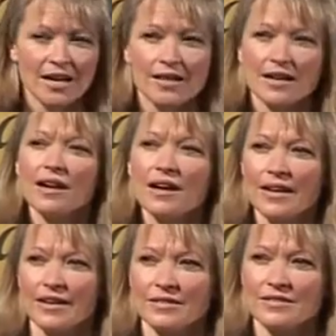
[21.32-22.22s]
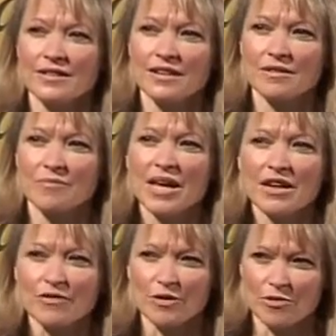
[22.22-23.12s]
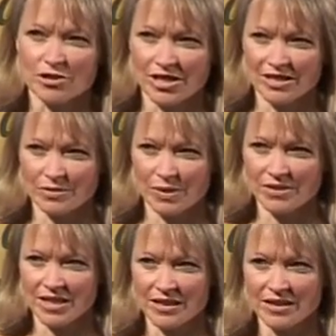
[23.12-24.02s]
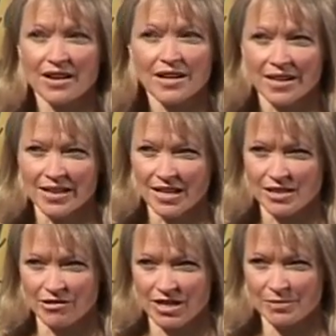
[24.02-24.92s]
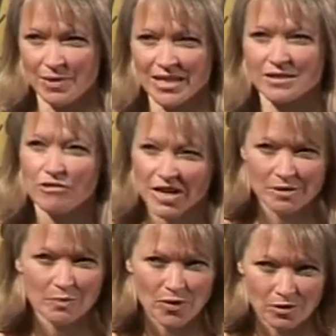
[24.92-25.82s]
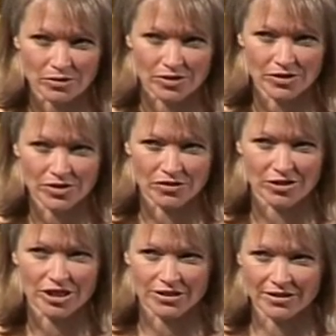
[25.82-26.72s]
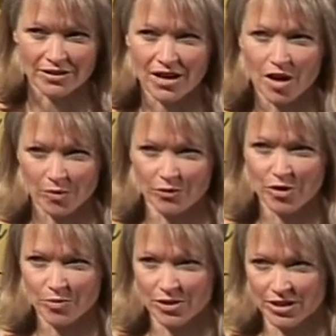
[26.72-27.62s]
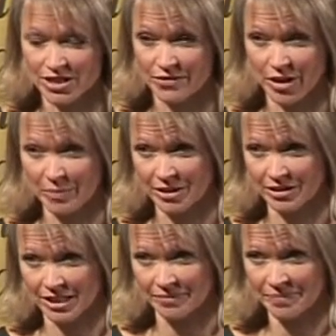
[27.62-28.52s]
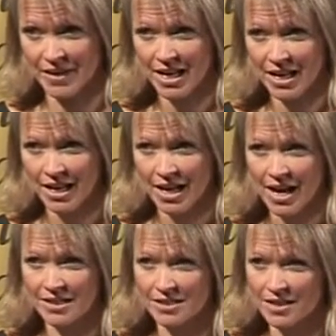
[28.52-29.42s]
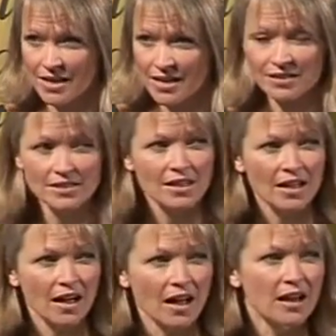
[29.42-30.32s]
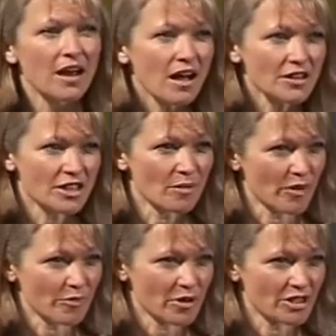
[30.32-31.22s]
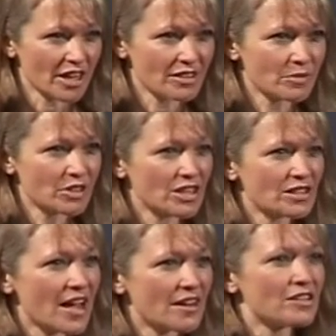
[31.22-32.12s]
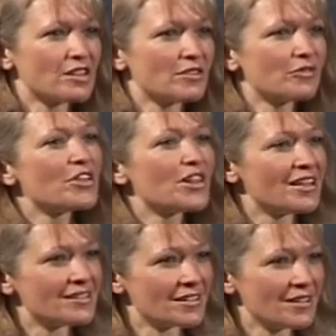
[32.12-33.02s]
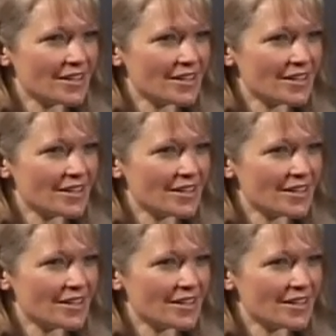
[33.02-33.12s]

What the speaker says: The clients in many of the projects we've seen in earlier categories place great importance on reducing the carbon footprint of their building. Added to this, a large number of projects were just entered for this